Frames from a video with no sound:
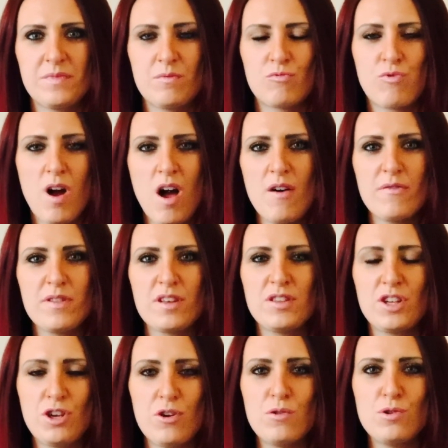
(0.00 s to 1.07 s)
rather than
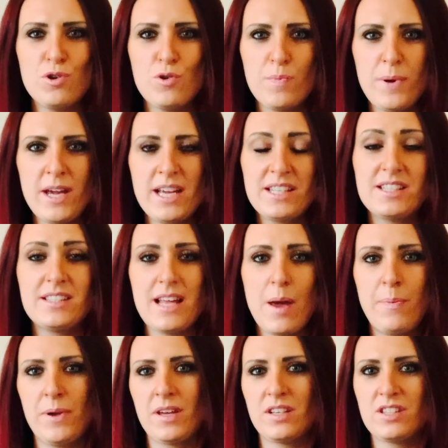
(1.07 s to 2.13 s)
the UUP stepping